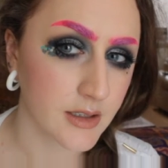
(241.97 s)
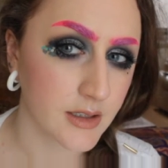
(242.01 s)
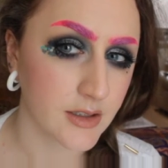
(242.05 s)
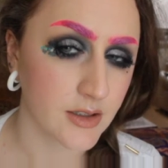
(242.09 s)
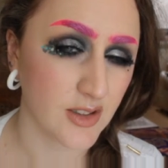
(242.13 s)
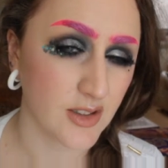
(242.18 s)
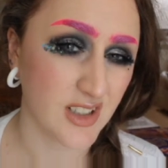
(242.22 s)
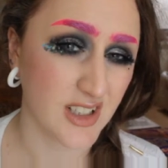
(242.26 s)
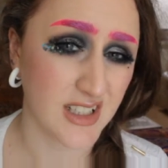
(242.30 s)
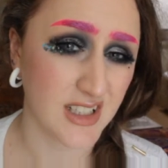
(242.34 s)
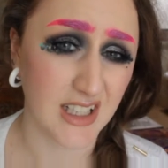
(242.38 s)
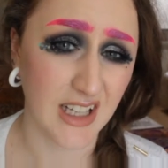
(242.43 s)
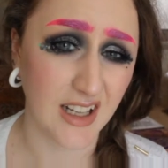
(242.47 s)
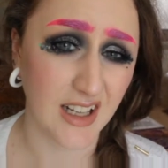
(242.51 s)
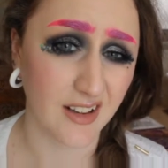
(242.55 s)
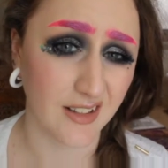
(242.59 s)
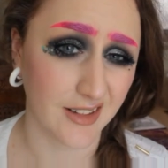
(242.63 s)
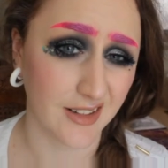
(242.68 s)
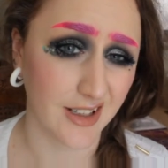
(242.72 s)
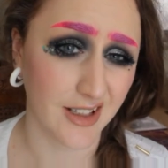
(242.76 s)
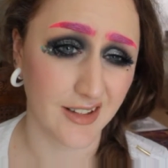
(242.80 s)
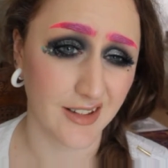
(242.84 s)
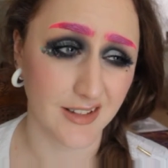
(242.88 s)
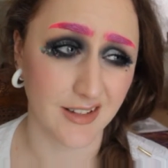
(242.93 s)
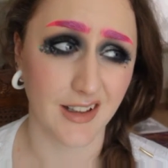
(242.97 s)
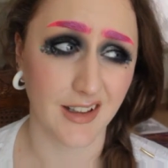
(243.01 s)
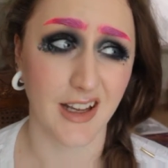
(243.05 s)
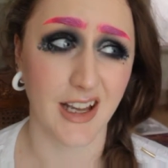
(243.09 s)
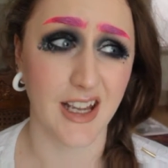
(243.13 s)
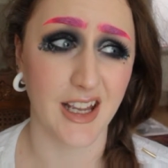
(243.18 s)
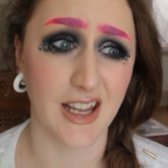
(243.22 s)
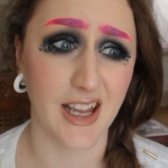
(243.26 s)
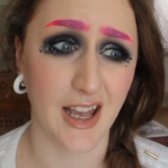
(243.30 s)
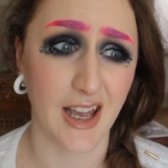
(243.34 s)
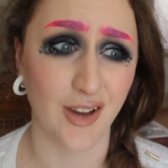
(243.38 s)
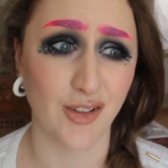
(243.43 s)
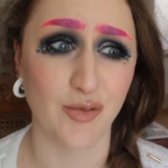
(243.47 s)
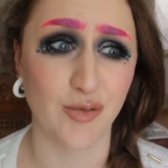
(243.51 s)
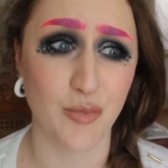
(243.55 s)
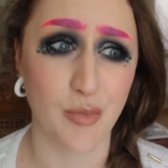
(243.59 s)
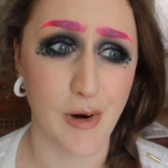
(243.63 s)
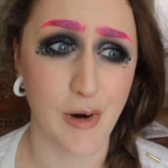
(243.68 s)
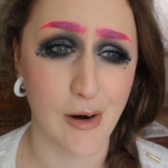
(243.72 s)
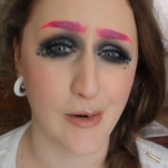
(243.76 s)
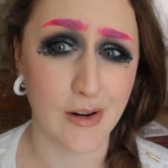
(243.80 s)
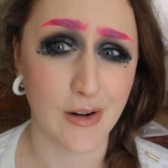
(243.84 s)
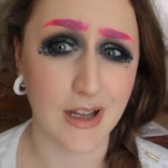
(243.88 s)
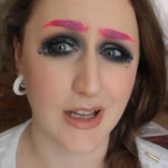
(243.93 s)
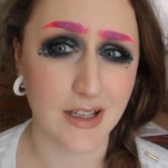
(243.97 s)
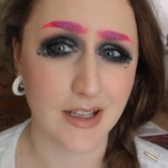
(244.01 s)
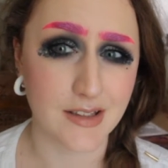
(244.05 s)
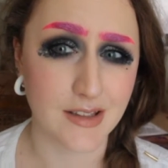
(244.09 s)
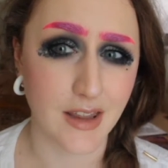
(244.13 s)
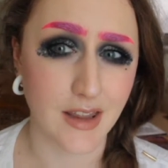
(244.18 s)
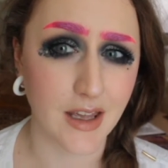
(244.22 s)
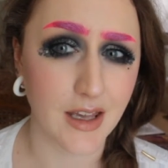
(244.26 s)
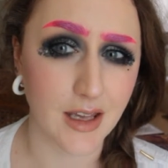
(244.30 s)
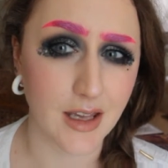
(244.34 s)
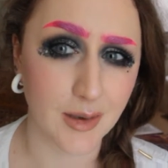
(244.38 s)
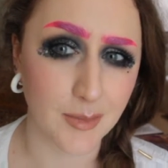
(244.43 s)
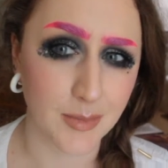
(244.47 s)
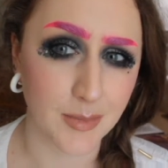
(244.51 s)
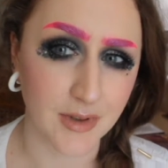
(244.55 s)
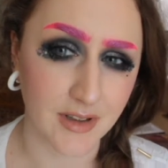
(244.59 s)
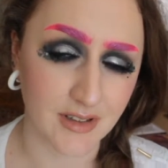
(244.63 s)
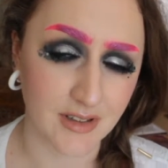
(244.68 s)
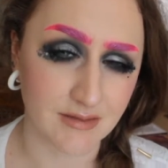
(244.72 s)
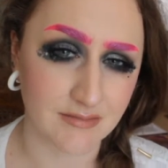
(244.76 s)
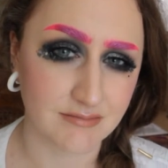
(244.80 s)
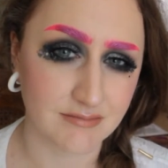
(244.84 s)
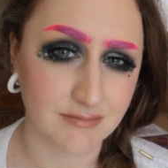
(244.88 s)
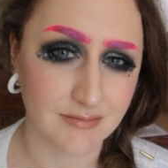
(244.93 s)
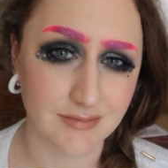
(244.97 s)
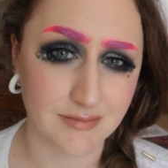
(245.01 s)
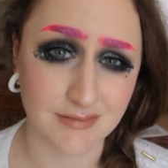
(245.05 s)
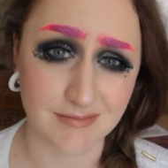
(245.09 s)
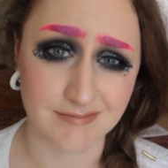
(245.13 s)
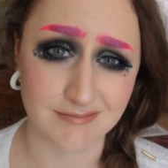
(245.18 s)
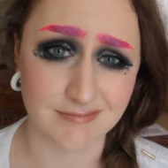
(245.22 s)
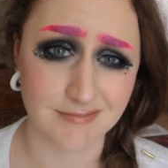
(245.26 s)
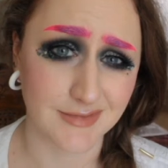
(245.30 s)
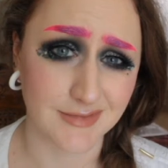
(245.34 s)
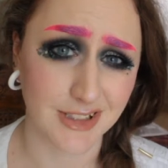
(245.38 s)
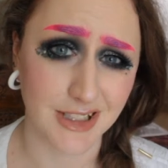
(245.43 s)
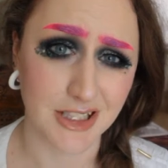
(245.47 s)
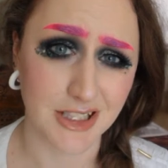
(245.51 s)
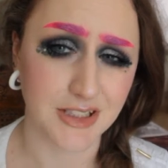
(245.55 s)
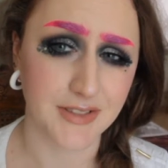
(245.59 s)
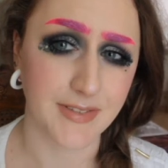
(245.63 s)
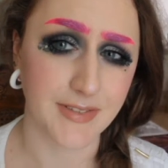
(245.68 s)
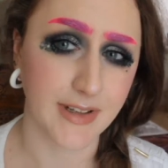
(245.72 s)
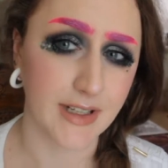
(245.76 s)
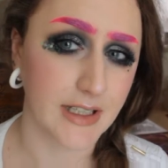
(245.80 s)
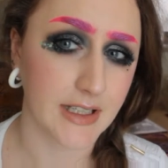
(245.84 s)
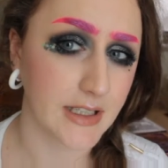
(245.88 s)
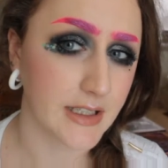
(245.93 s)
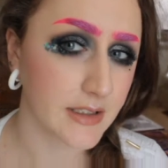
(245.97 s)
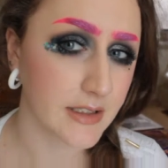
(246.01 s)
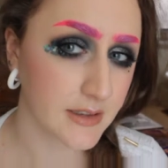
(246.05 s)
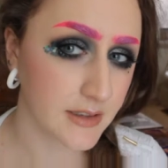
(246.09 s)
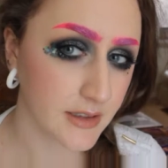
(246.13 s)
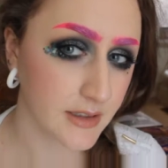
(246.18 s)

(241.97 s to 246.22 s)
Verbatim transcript: You can tell that I have brow hairs there, but that's fine.